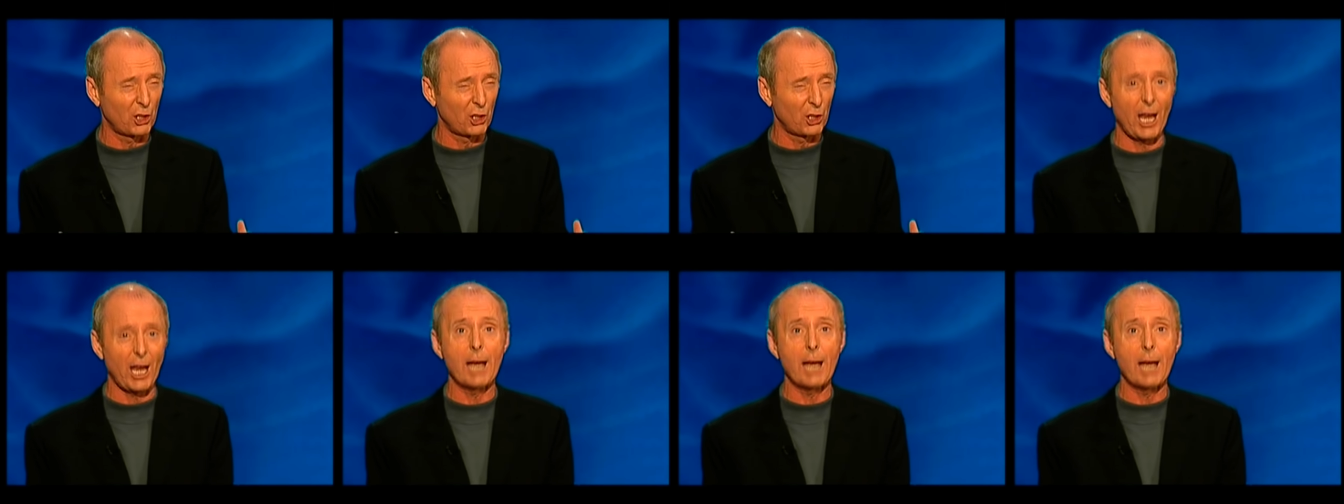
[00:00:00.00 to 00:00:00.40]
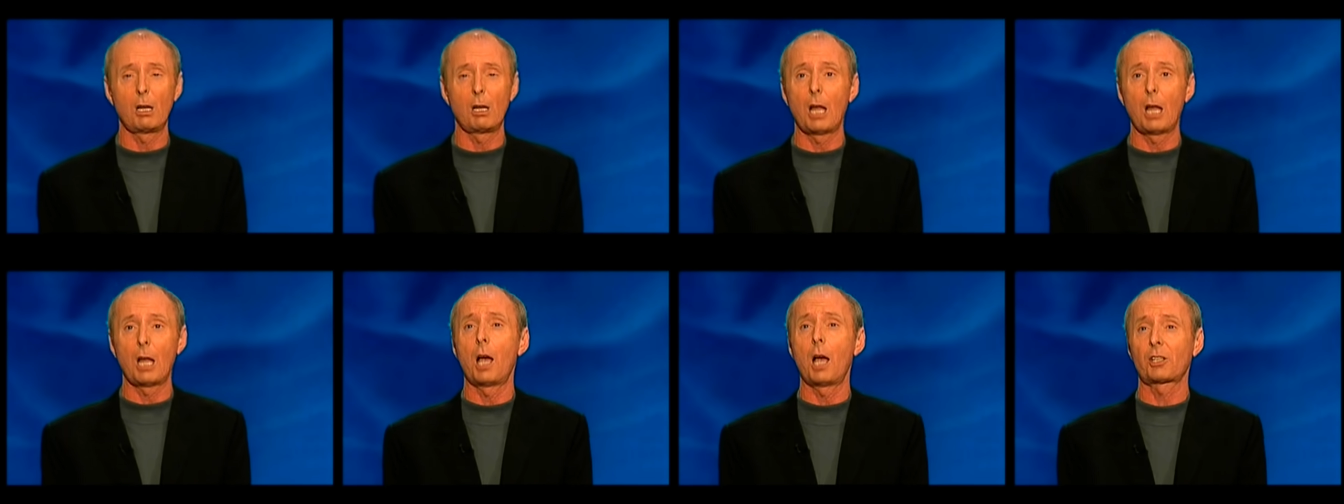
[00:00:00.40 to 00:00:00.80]
the
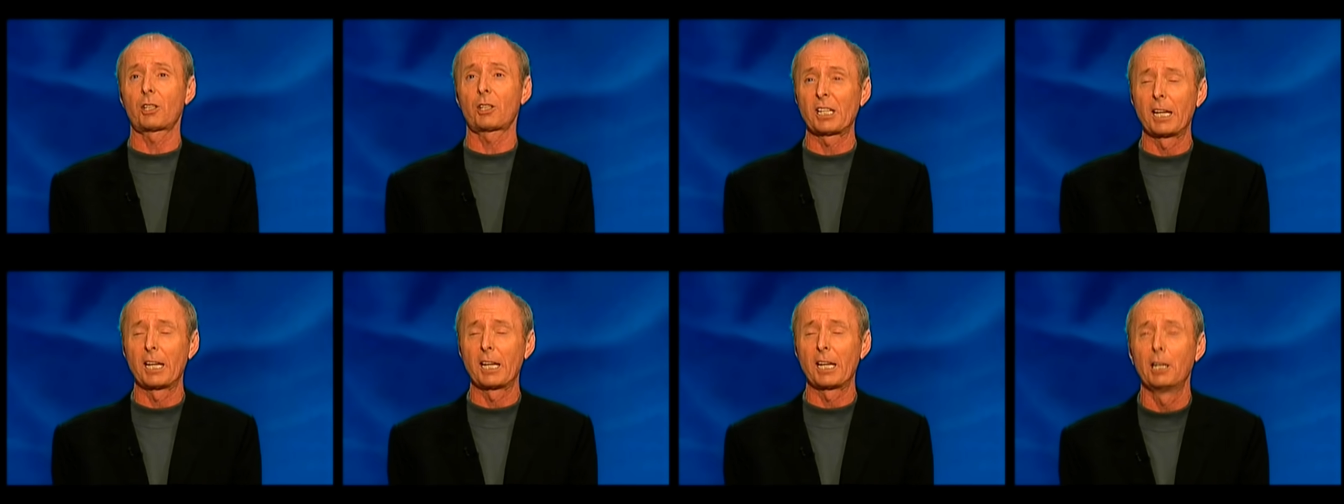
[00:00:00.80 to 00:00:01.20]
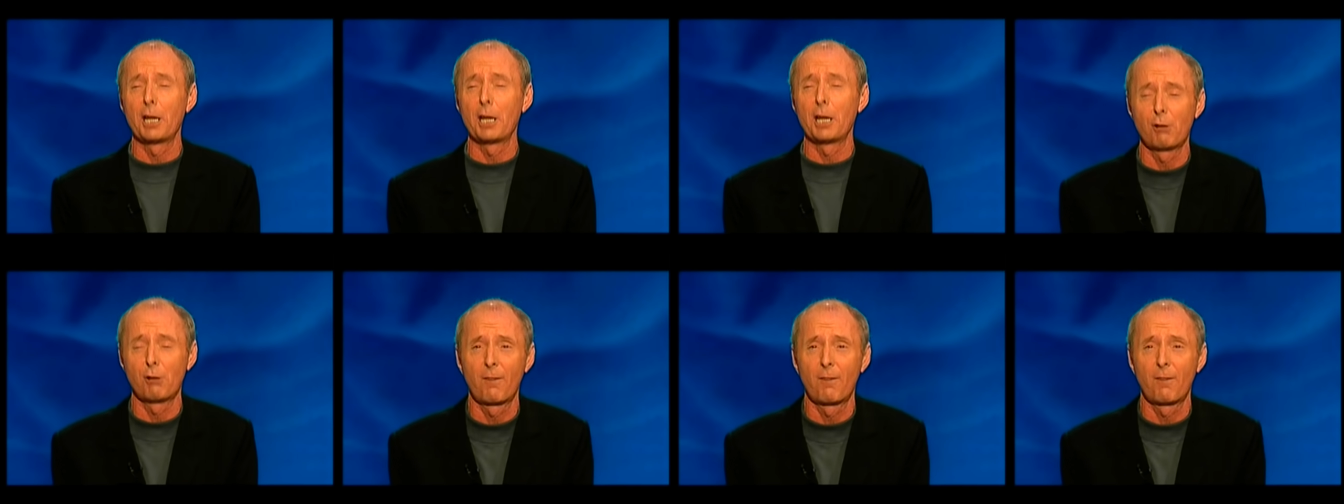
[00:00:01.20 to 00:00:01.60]
Shangri-Las singing
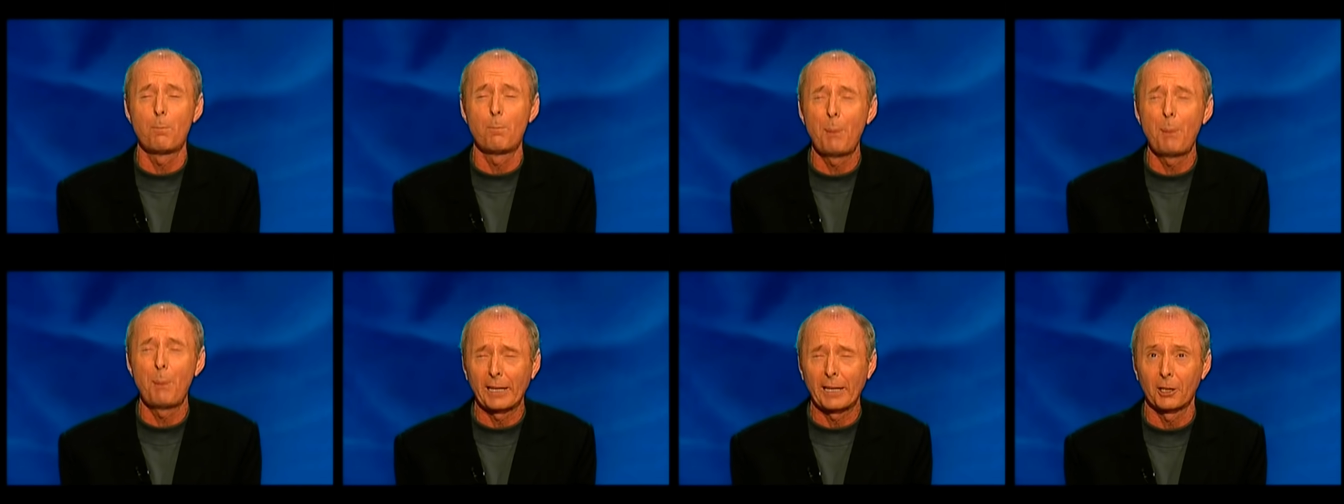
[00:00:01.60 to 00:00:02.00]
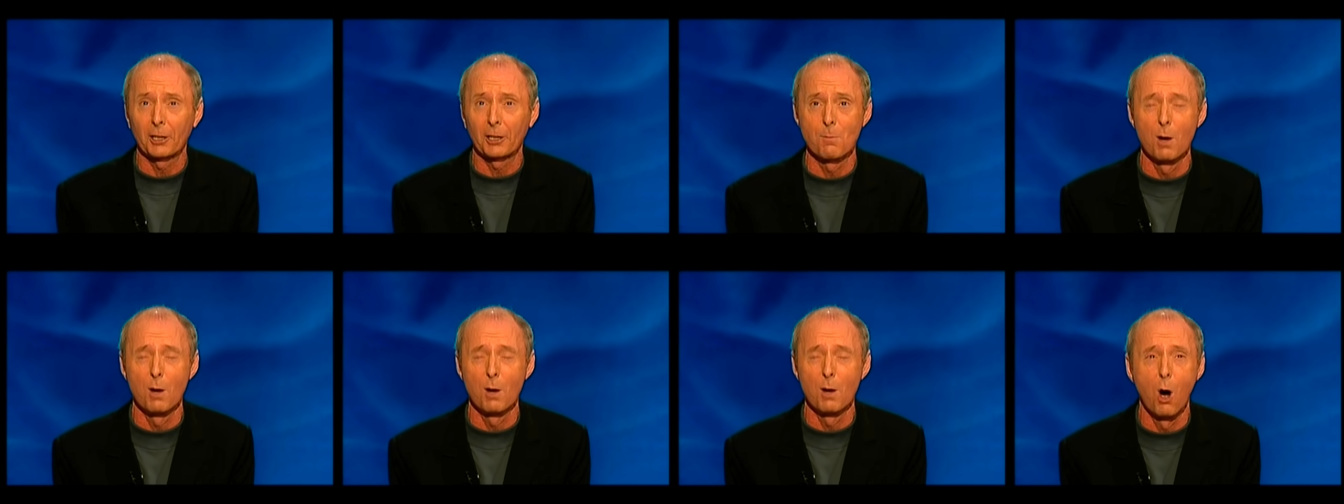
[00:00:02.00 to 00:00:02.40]
Leader of the Pack
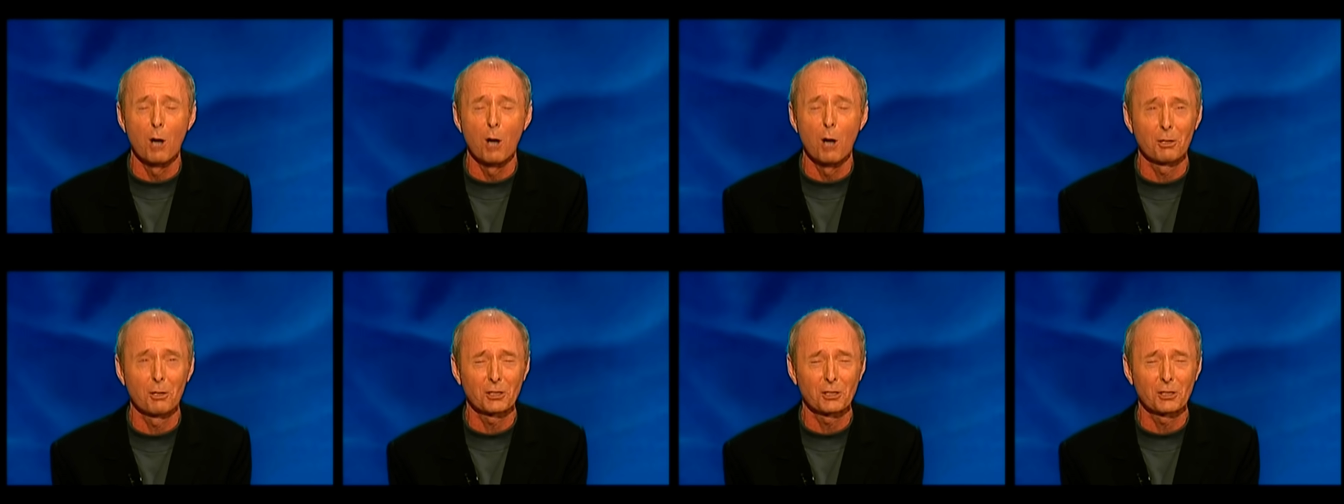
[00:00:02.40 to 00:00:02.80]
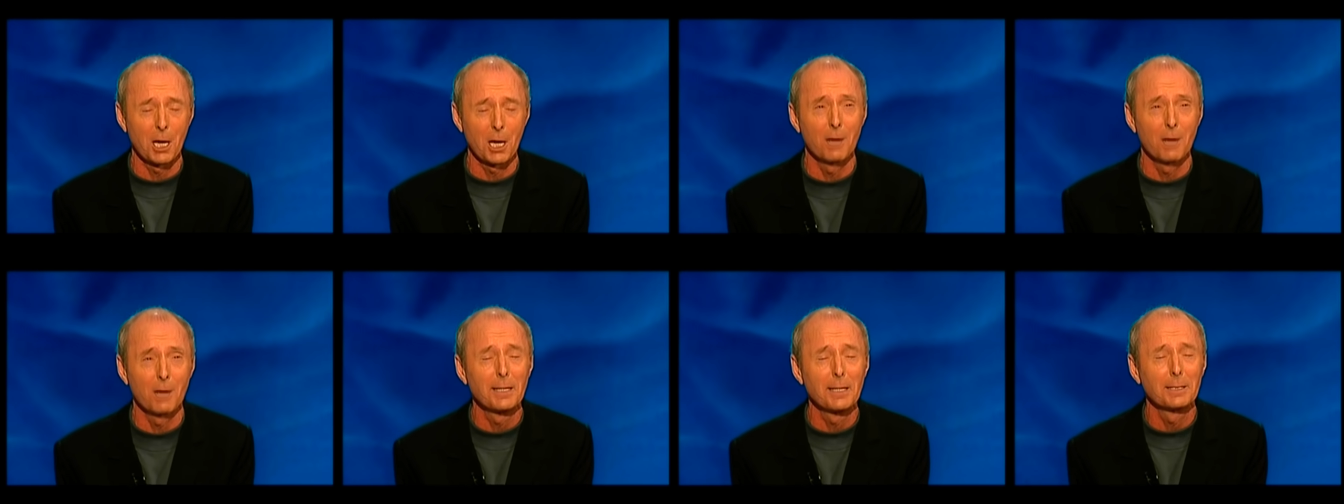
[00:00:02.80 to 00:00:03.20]
at the memorial
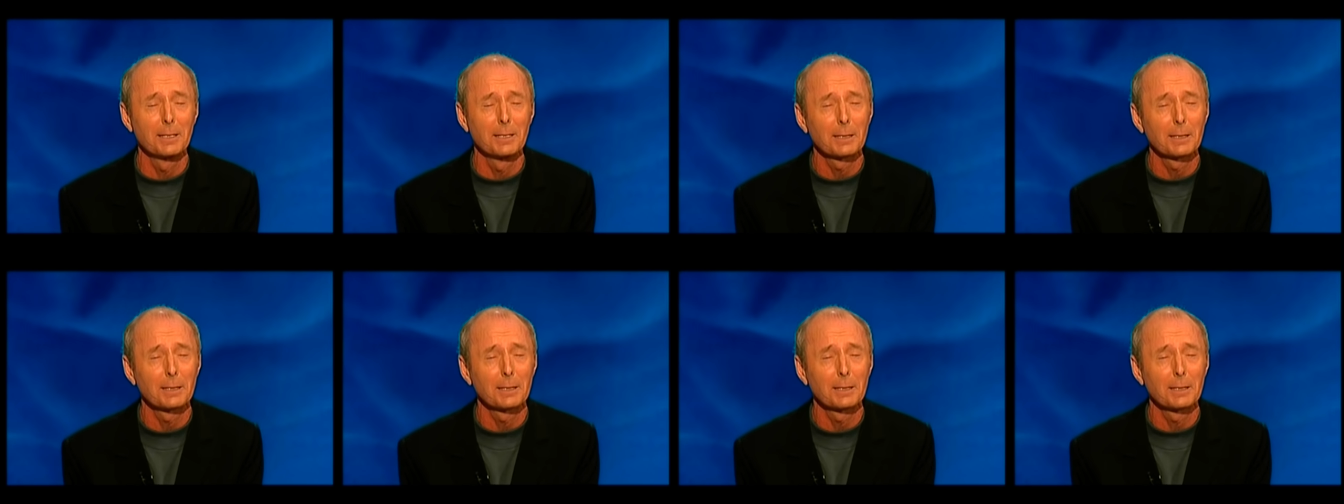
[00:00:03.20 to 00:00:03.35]
service.